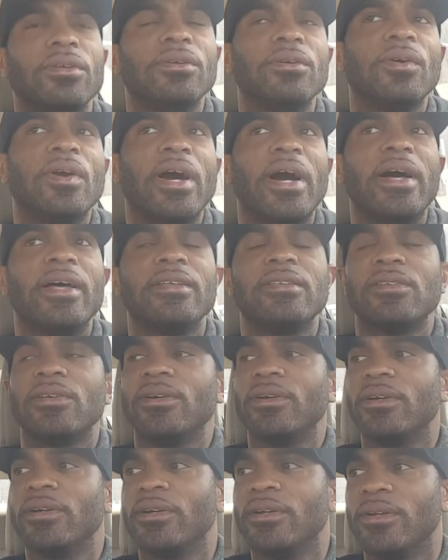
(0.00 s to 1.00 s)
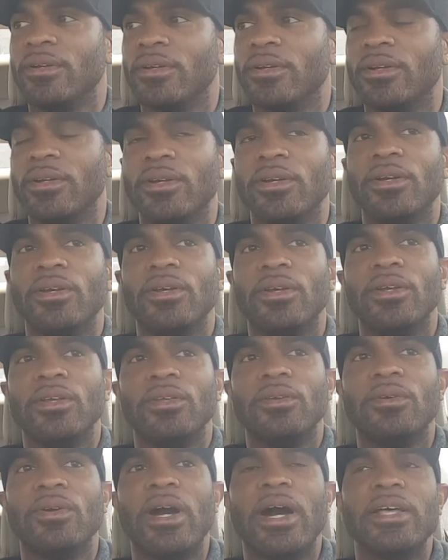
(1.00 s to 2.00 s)
you guys are
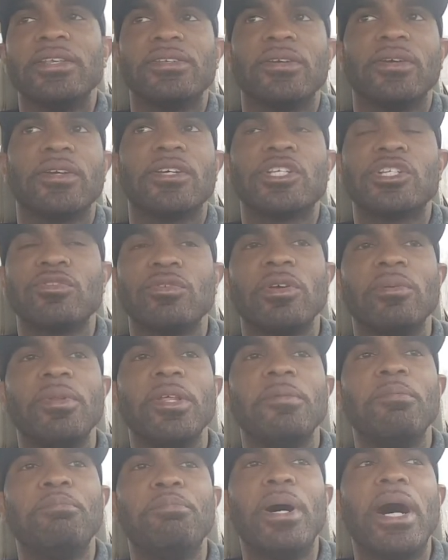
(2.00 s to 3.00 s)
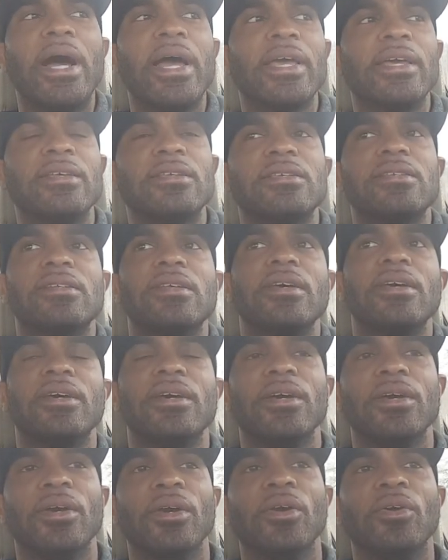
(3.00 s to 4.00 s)
you guys are extremely biased
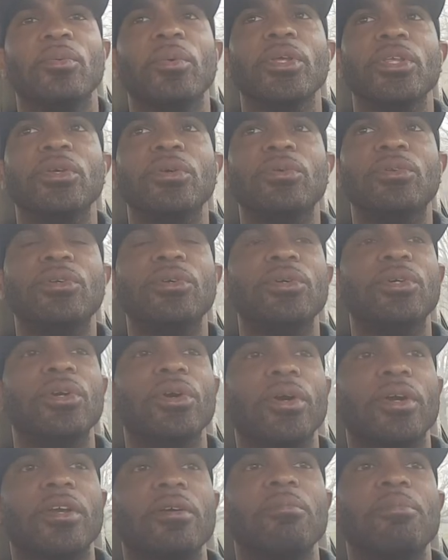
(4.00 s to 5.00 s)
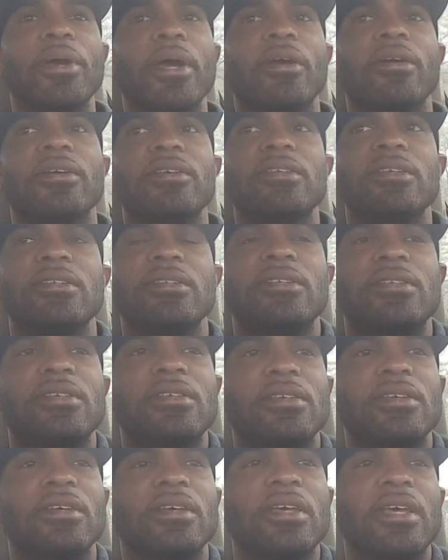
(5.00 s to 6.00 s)
when you do your
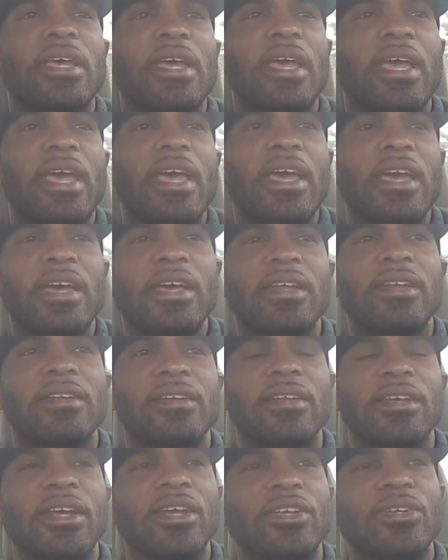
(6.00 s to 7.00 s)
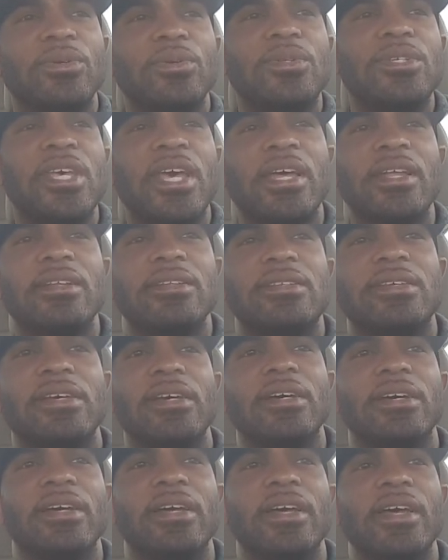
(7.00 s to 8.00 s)
comparisons, and you tend
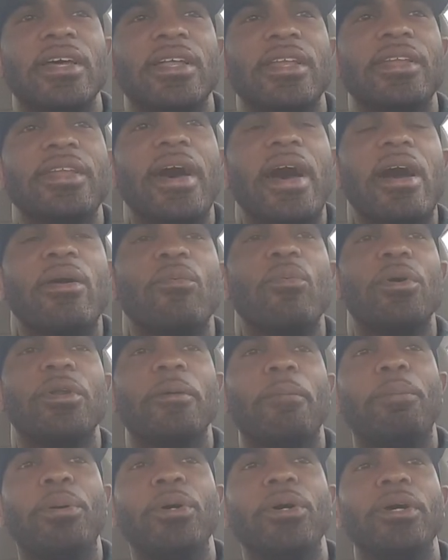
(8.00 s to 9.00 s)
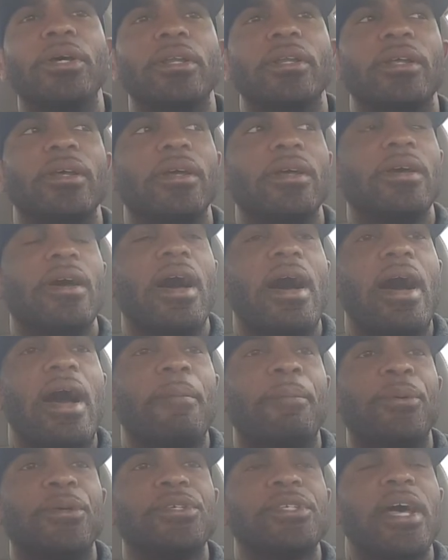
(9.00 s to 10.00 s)
to not want to put
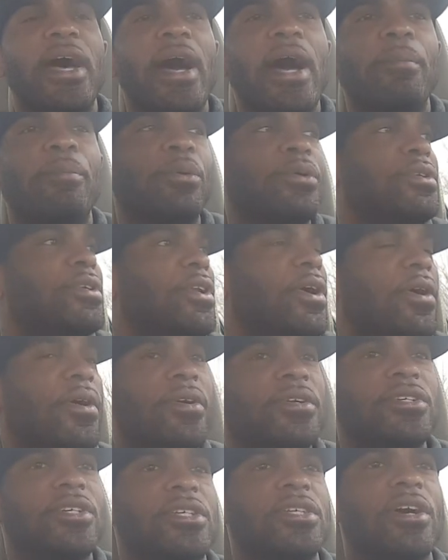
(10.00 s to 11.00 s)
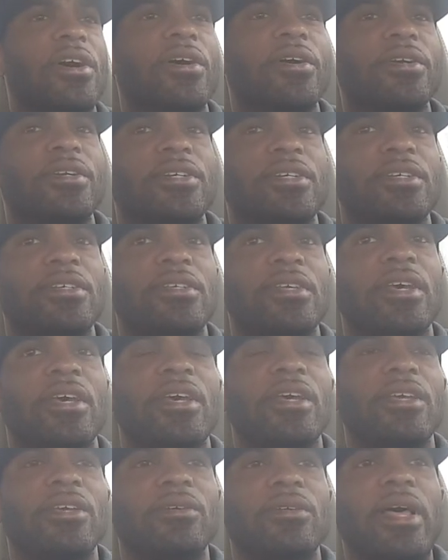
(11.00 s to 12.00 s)
apples to apples and oranges to oranges.
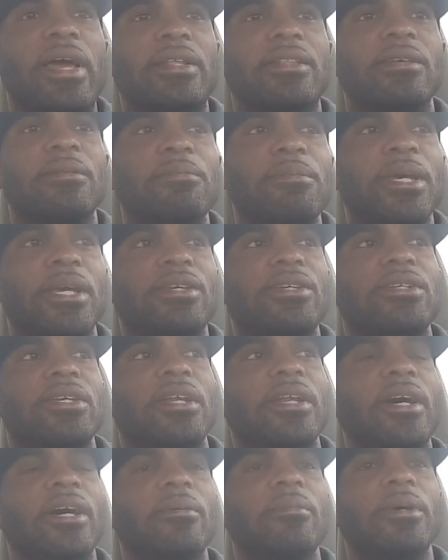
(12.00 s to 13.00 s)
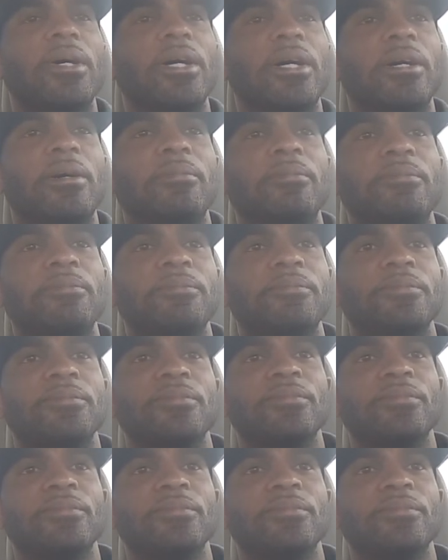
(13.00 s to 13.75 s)
You like to mix shit up. Um,